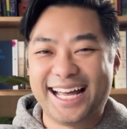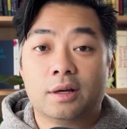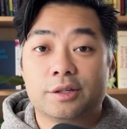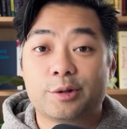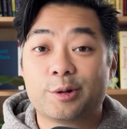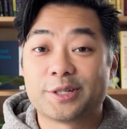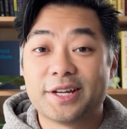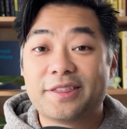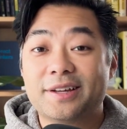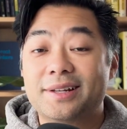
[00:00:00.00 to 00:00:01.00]
So there's
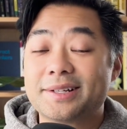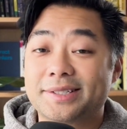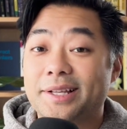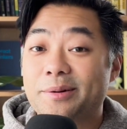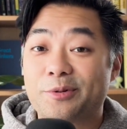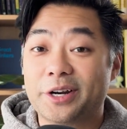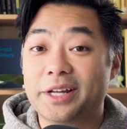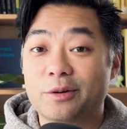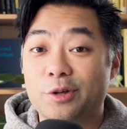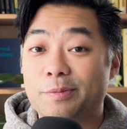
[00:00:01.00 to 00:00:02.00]
nothing like
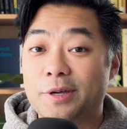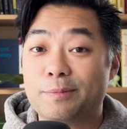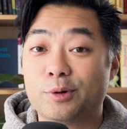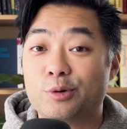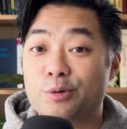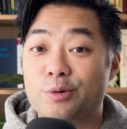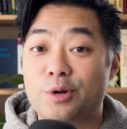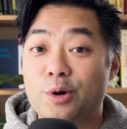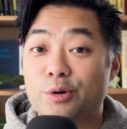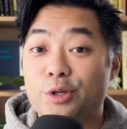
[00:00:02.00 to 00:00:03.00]
celebrating with people who
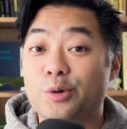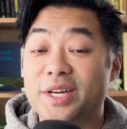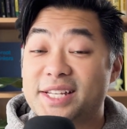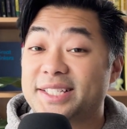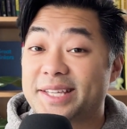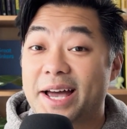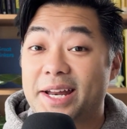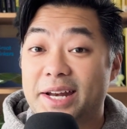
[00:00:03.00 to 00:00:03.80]
know you inside and